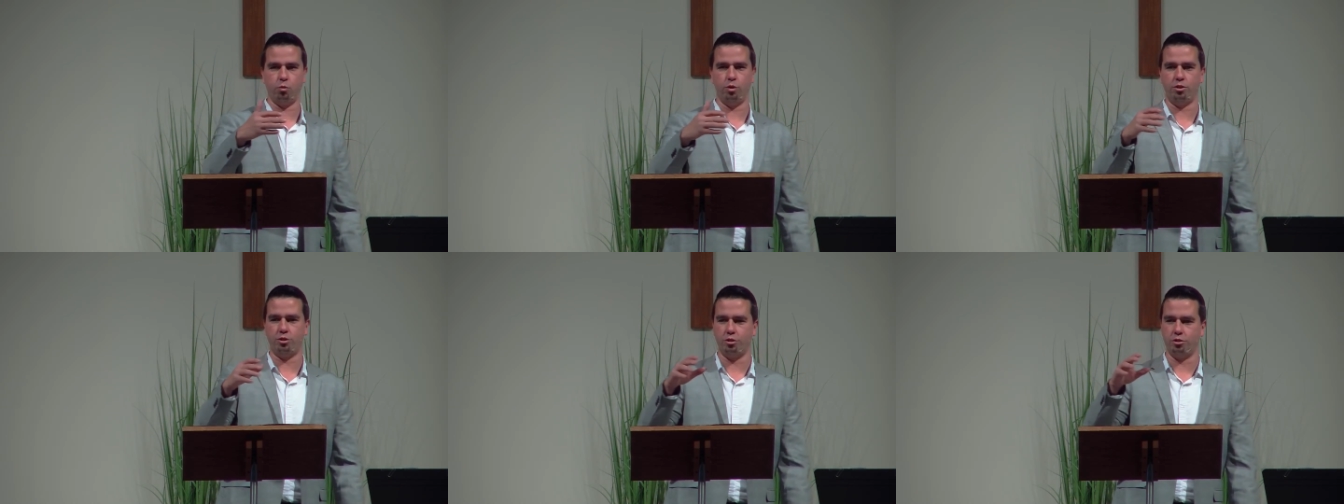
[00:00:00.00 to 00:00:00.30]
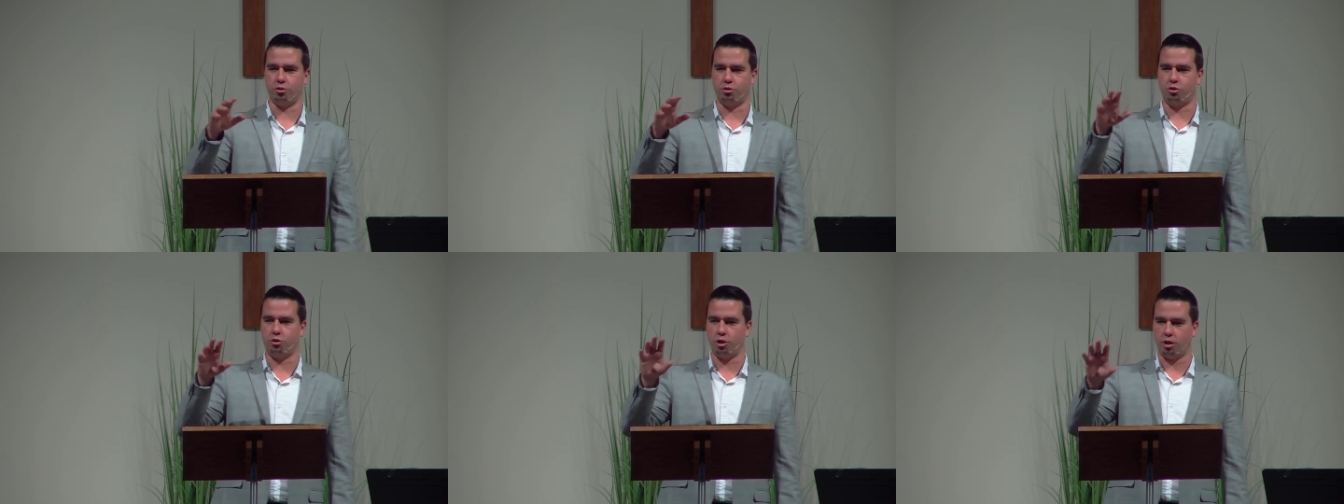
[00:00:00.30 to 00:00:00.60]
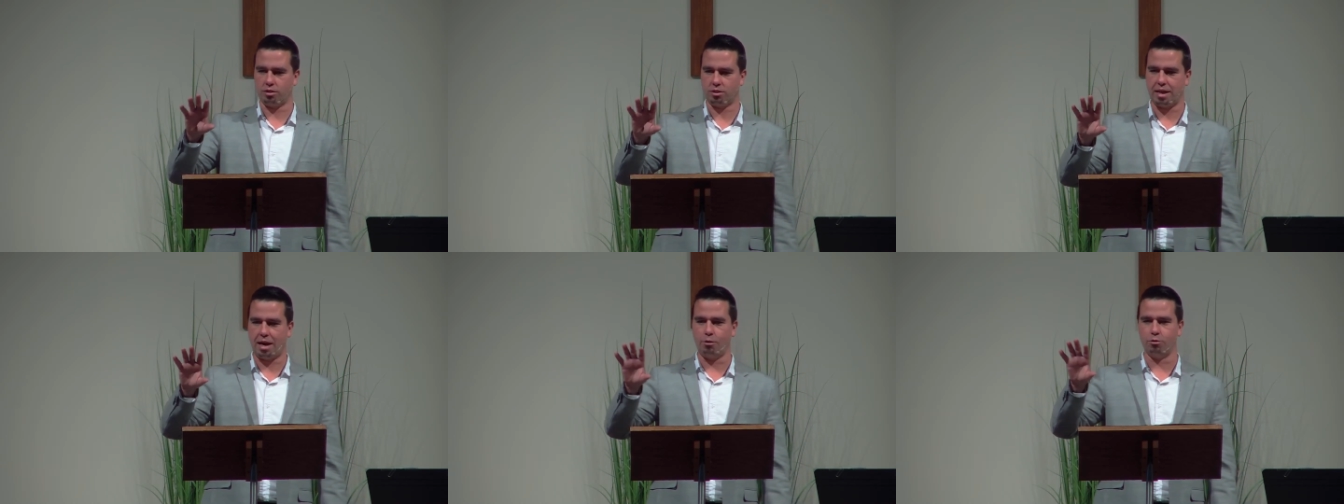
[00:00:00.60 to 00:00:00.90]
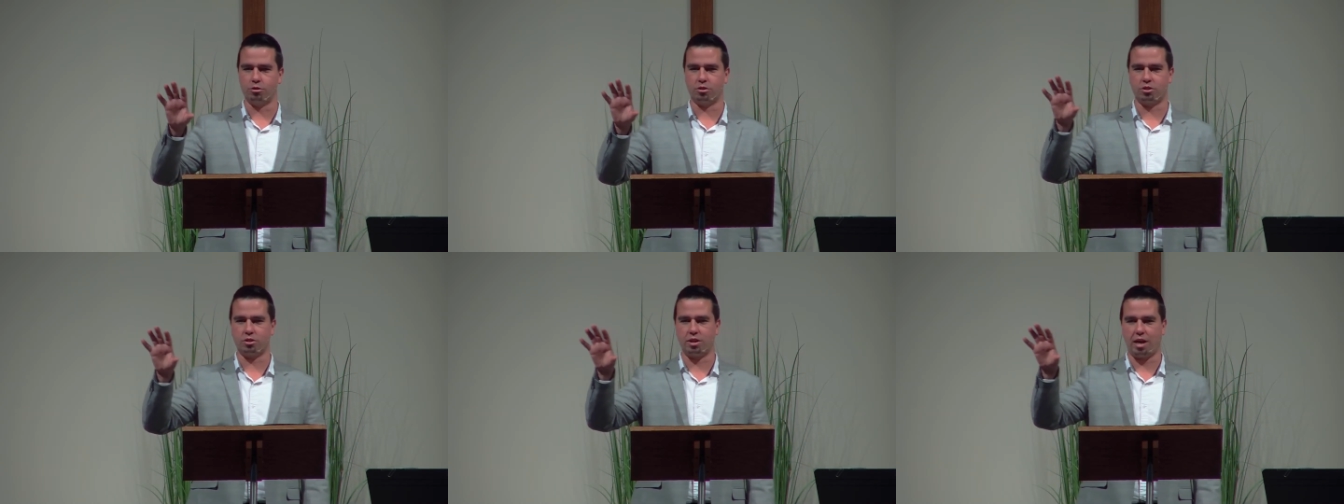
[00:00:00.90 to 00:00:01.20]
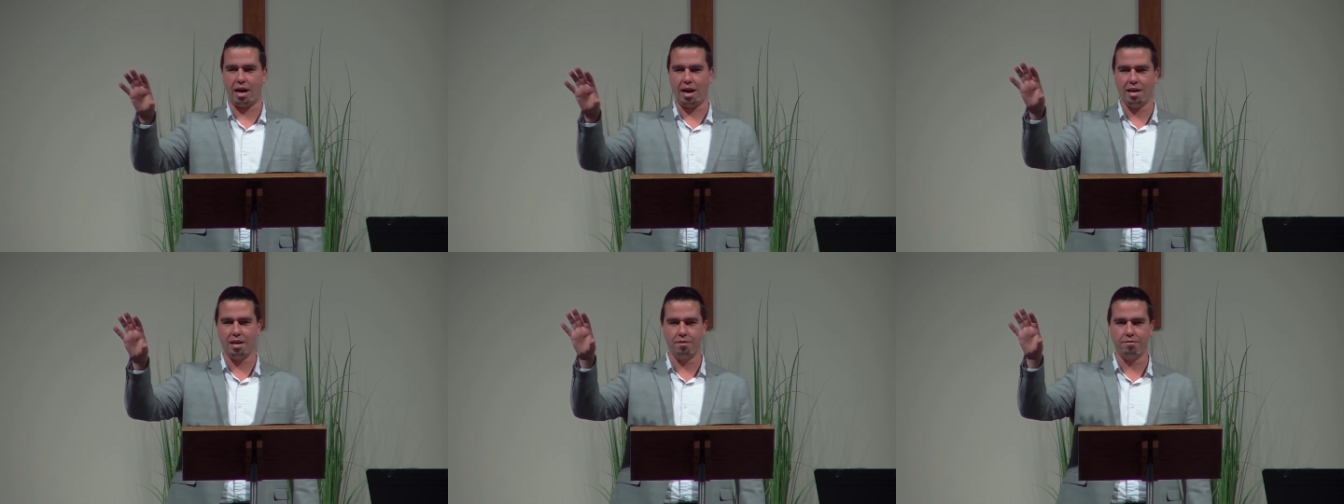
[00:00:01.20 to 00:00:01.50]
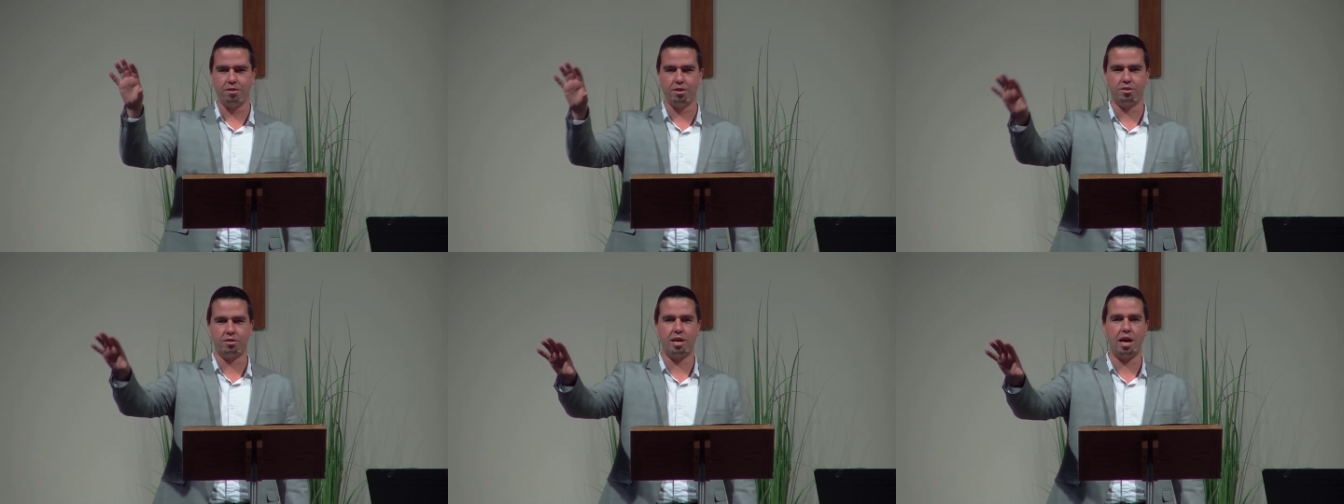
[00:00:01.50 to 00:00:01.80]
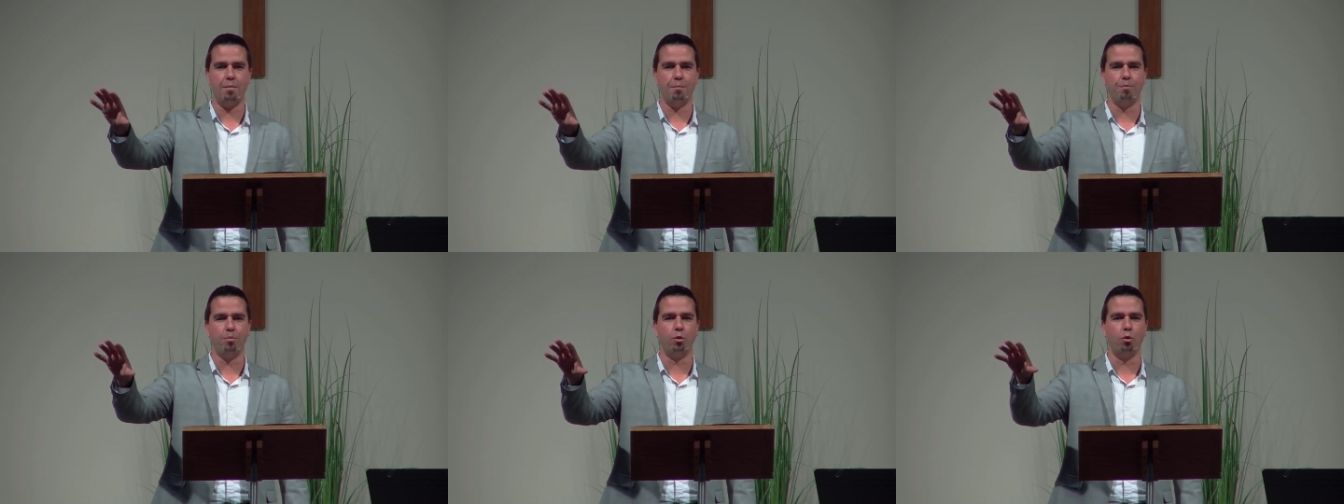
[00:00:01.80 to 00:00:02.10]
which is just outside of the
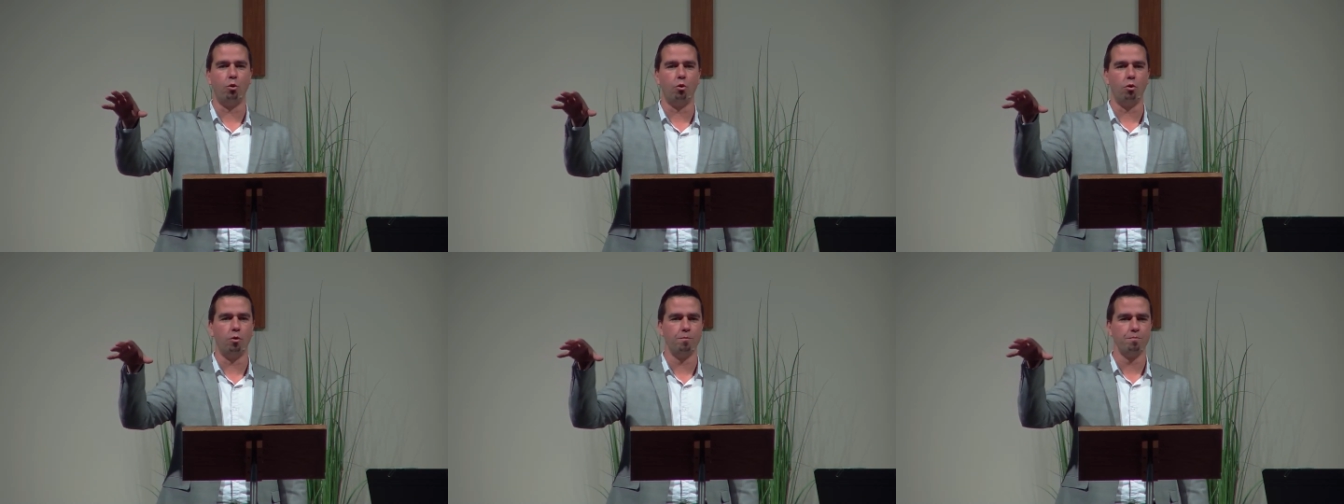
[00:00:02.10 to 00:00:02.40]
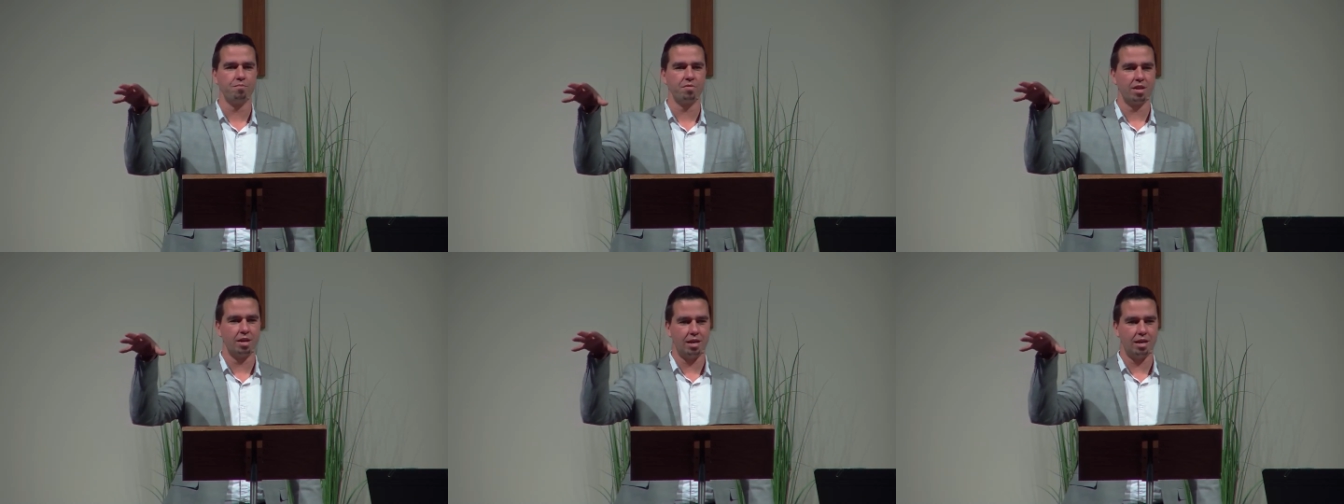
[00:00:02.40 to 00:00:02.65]
temple